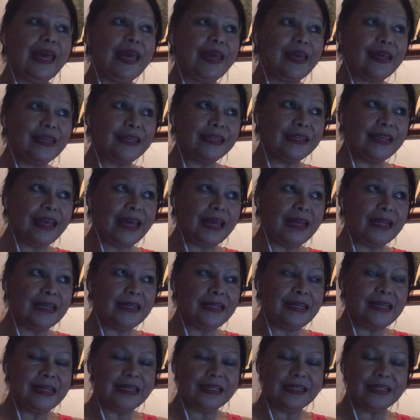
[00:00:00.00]
And then
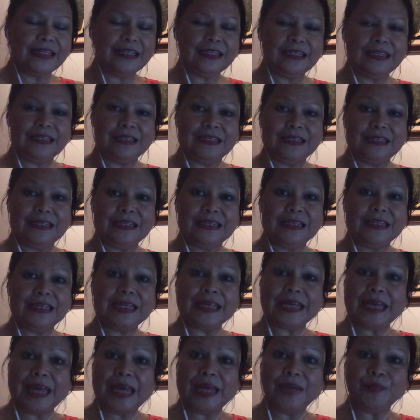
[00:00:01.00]
he
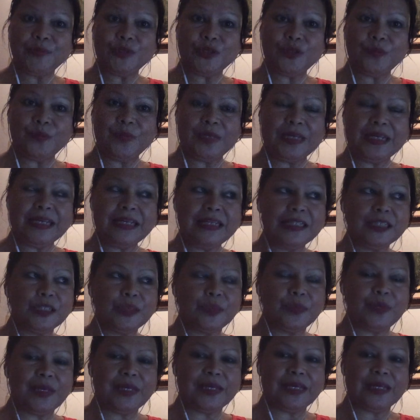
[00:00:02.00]
came to me
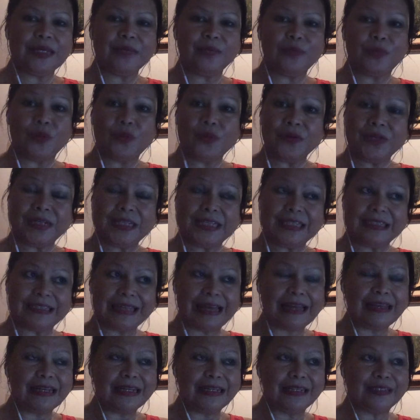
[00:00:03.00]
speaking broken
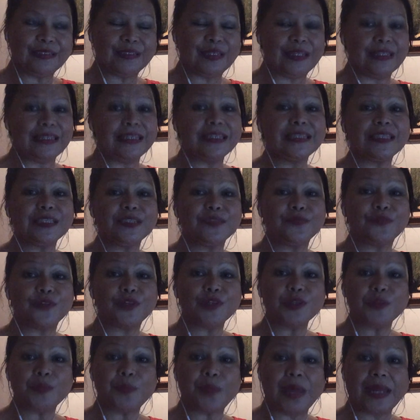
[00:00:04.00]
Italian. He said, This is for
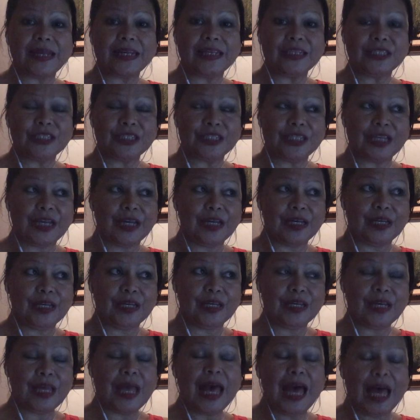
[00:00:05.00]
Spanish.
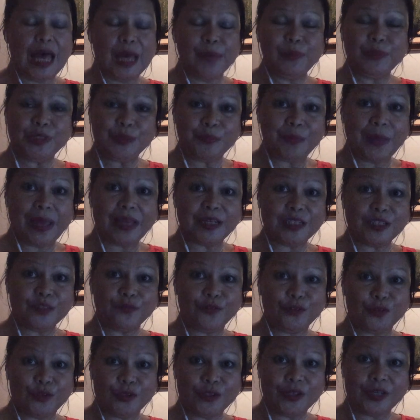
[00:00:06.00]
Uh, I'm a Spanish
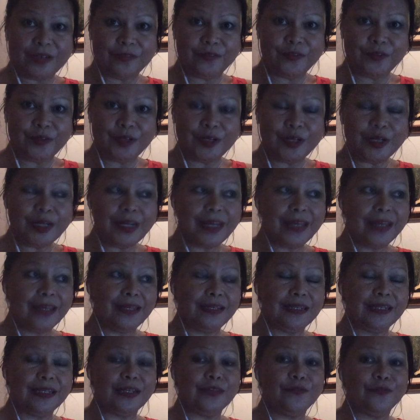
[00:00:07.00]
photographer,
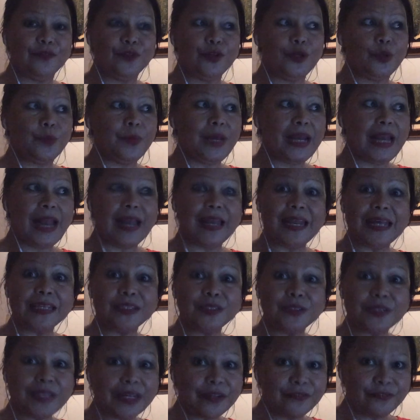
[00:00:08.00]
and if you don't mind, I'd like
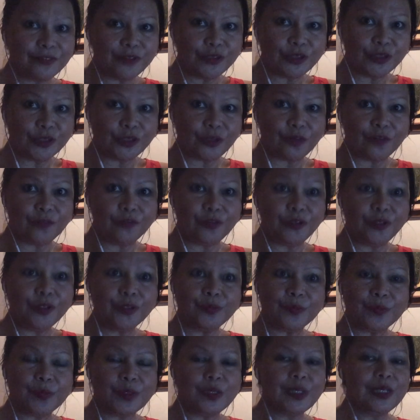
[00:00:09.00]
to take photos of
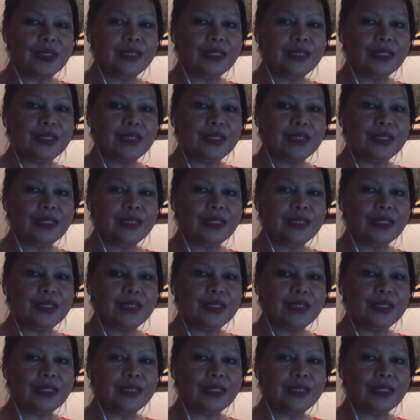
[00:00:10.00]
you.